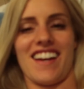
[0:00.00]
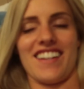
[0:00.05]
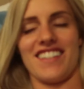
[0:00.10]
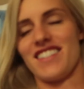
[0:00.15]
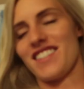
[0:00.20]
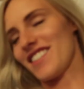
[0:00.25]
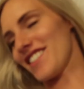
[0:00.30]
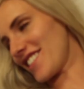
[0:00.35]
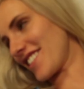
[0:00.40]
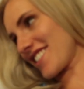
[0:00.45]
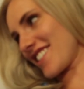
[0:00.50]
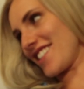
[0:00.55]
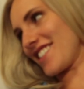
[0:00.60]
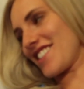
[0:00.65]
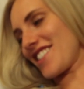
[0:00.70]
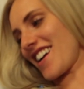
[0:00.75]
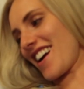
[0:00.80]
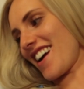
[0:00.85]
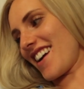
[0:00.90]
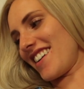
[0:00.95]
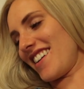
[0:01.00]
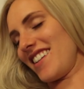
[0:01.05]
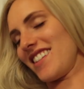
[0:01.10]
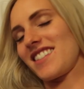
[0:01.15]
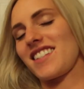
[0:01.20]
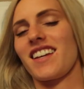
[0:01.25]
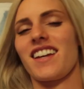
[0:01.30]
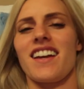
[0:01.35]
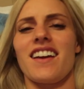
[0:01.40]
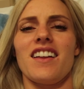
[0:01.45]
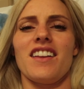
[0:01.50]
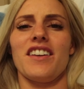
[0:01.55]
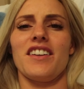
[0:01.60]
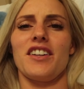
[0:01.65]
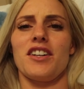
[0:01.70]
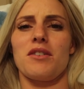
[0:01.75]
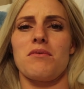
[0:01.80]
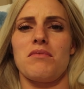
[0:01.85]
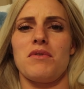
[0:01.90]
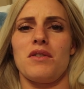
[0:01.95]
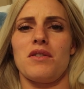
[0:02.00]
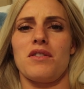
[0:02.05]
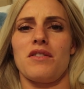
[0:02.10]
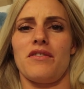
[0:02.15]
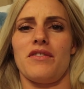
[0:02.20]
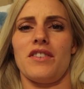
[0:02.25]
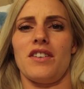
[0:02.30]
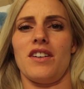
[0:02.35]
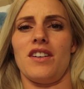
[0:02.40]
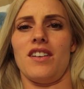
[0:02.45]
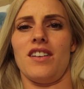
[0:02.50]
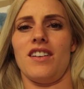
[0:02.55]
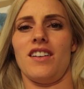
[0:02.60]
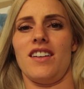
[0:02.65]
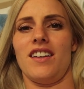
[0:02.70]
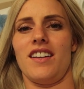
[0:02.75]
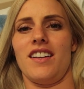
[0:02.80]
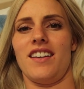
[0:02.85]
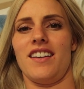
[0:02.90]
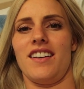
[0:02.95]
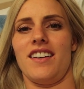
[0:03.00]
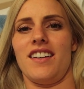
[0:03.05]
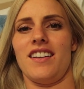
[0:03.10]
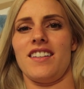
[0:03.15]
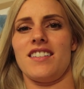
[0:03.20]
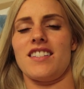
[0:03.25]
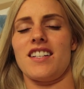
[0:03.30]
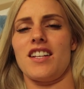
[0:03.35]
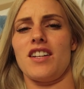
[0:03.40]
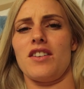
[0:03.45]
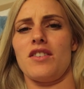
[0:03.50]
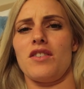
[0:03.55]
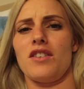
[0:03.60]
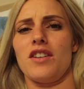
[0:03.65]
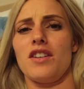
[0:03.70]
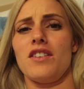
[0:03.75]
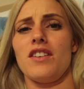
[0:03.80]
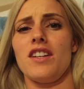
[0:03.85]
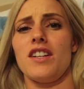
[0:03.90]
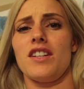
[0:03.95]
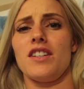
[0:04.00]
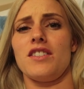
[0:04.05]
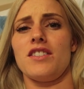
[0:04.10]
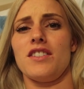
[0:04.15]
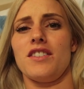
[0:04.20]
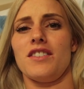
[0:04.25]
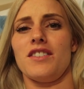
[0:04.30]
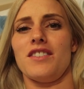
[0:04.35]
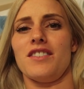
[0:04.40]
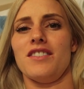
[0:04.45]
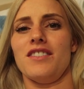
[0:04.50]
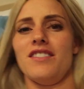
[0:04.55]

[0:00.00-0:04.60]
I just looked at Jared and he's like, Ellie, you're beautiful. I said, you know what you need to do?